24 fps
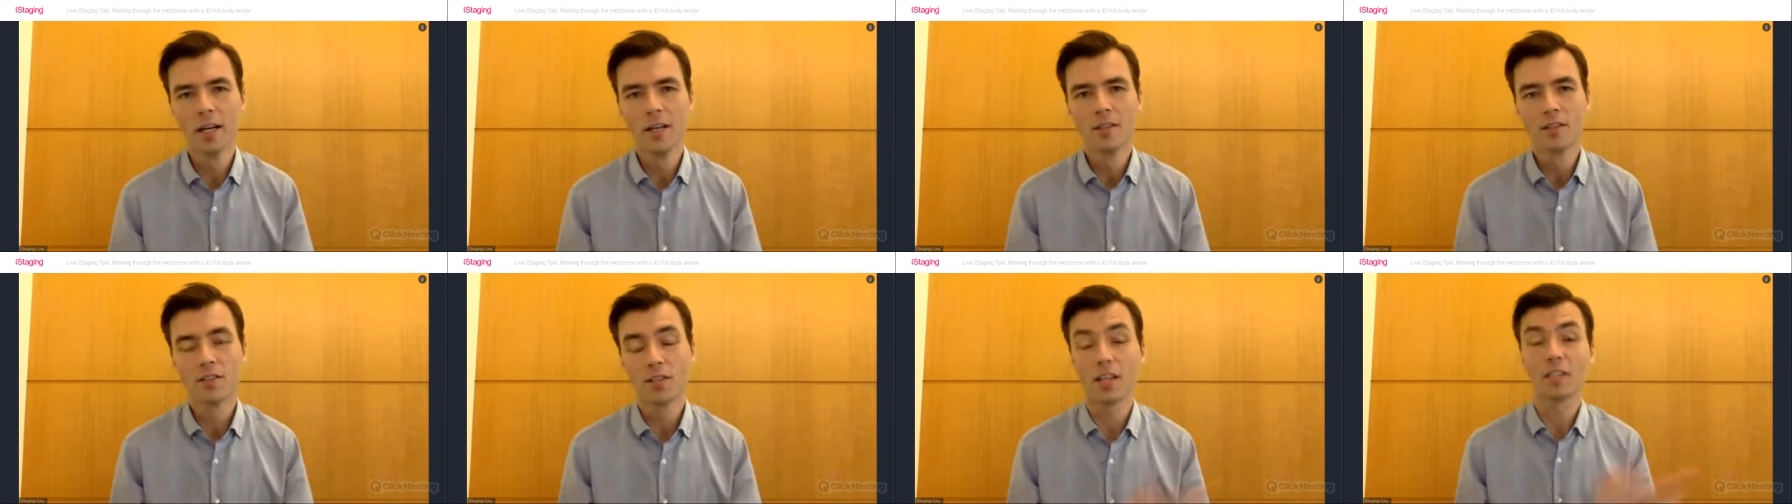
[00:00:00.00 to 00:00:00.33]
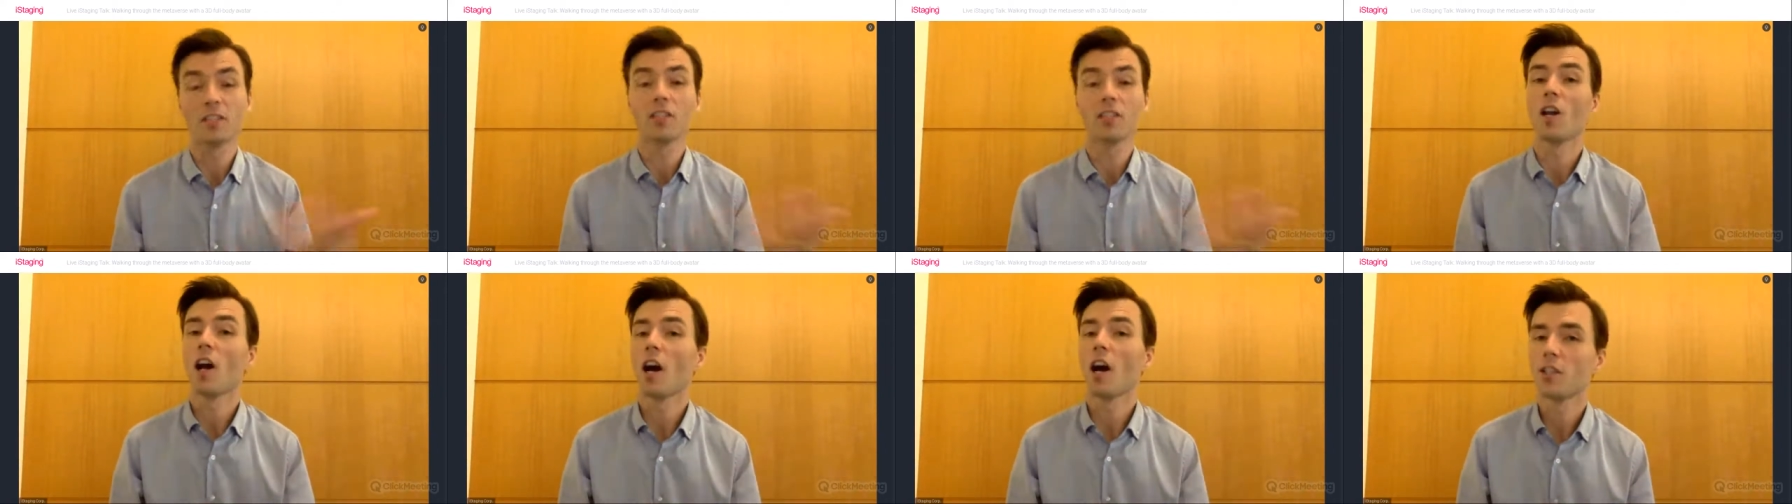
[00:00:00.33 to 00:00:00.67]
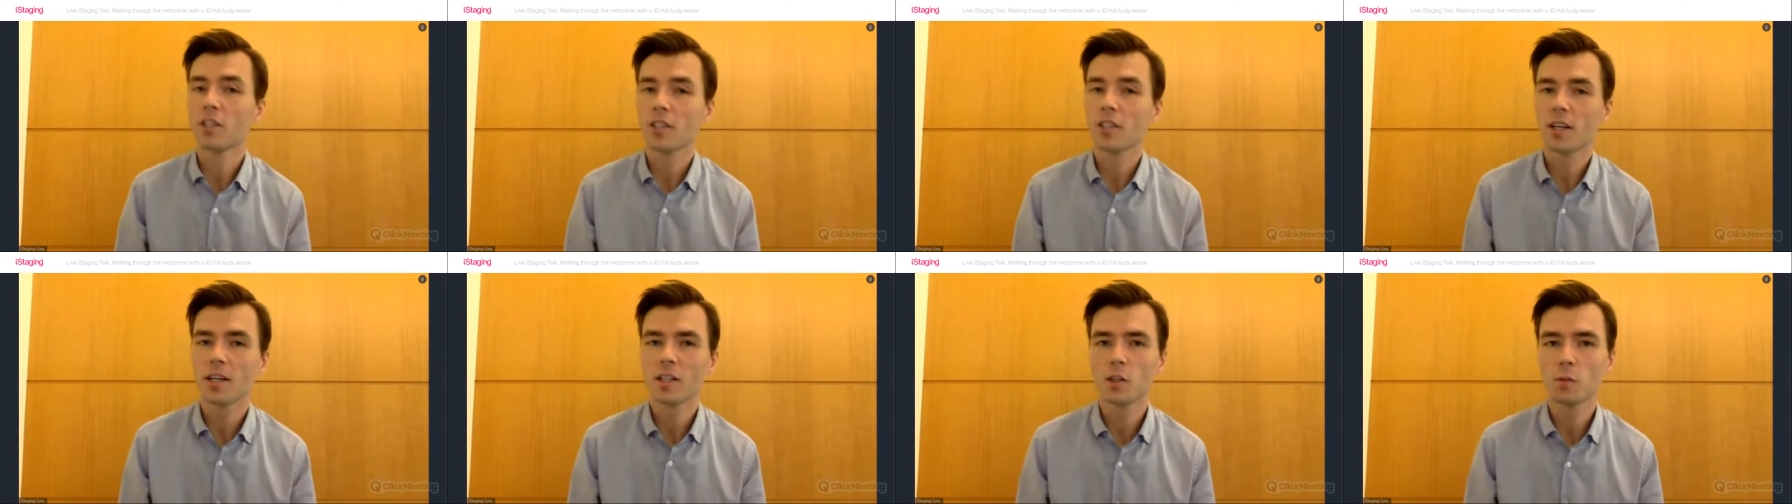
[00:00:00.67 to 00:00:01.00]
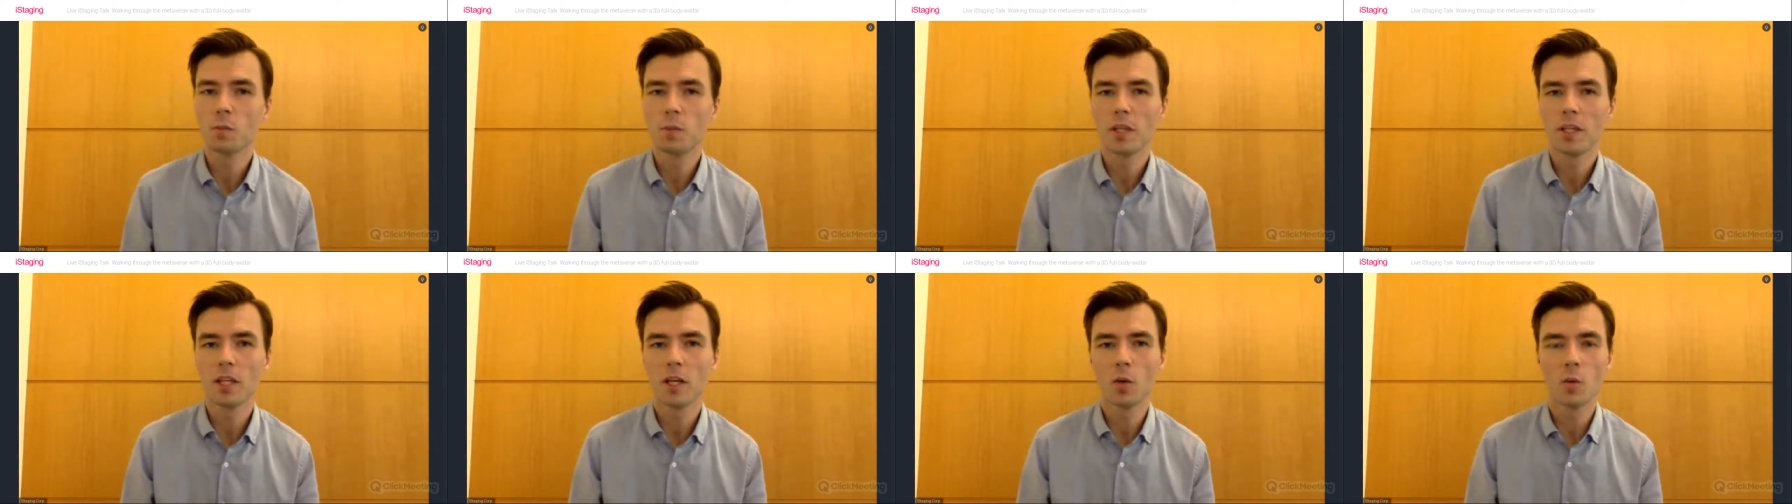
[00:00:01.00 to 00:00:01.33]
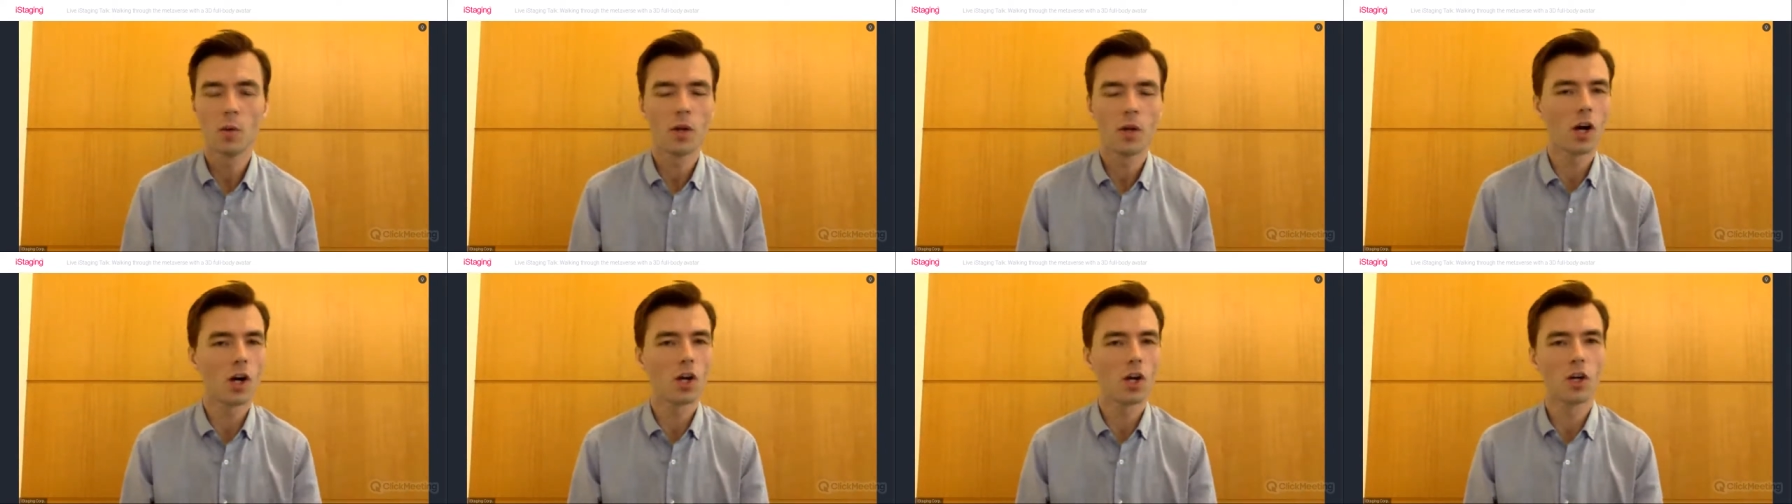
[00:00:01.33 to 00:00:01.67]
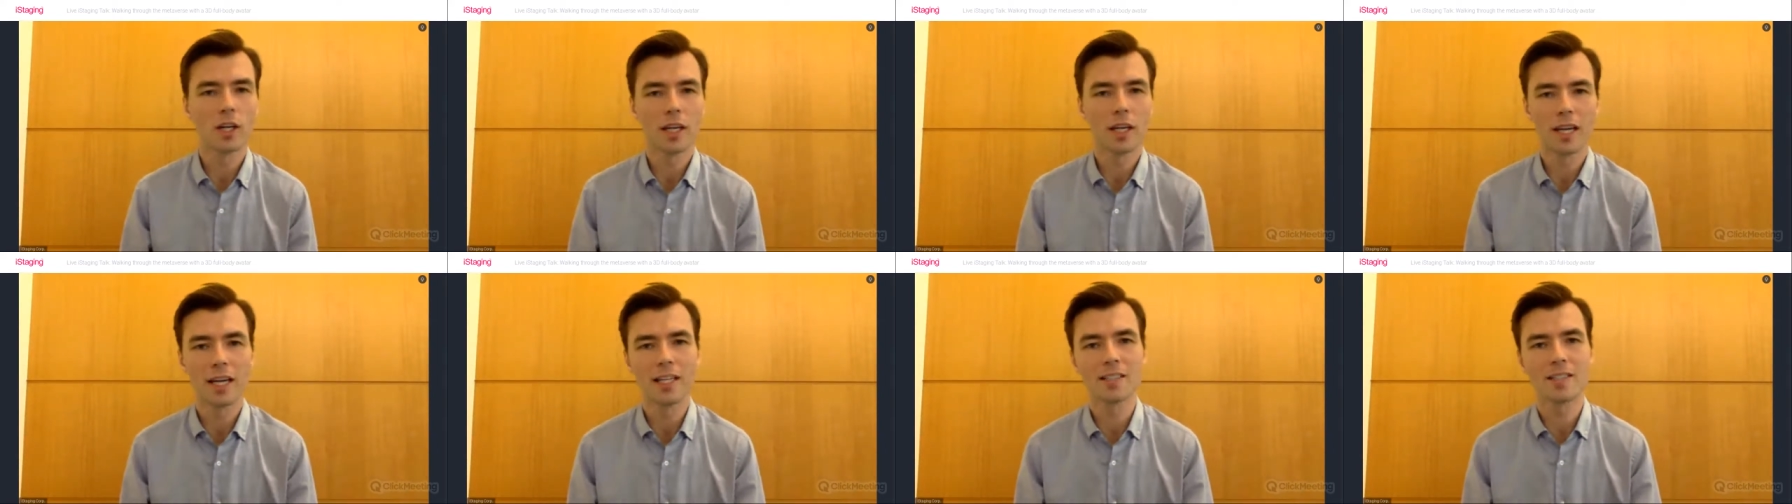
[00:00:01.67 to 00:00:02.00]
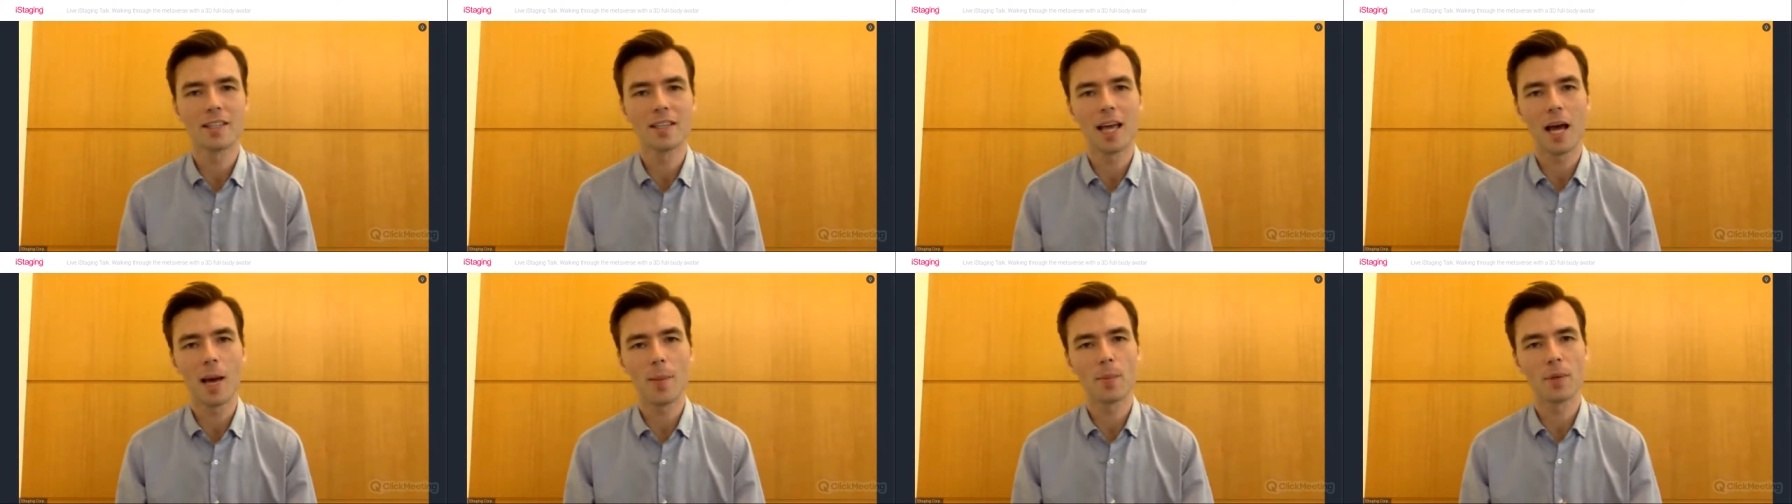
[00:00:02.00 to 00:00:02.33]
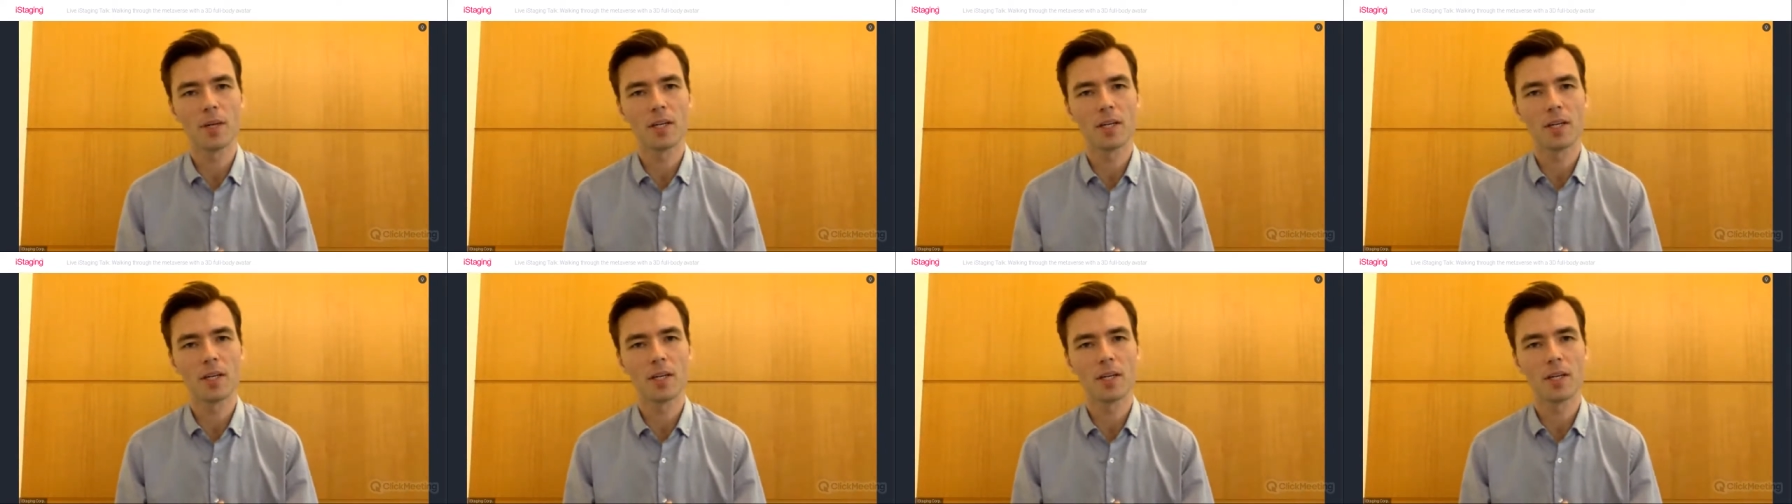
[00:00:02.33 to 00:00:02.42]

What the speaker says: Technologically speaking, we are looking into that,